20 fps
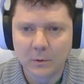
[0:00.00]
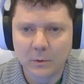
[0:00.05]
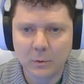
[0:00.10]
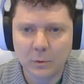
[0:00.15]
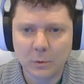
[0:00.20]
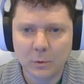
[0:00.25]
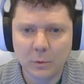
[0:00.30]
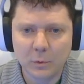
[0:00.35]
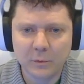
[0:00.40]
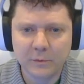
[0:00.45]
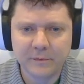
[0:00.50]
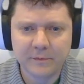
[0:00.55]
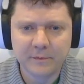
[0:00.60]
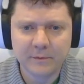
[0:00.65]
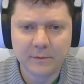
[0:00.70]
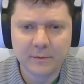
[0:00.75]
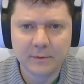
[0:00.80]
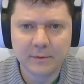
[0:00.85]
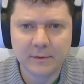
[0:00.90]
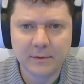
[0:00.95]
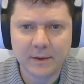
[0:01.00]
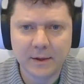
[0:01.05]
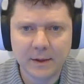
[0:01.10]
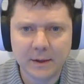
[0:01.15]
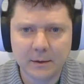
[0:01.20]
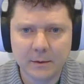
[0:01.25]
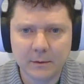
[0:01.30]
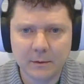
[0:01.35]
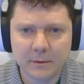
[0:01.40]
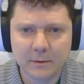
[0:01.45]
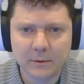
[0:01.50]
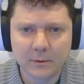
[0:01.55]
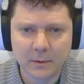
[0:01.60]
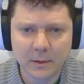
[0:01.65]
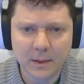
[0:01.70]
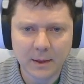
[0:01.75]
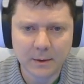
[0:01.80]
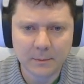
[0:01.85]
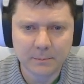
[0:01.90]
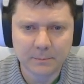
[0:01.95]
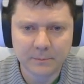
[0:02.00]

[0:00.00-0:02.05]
who did a lot of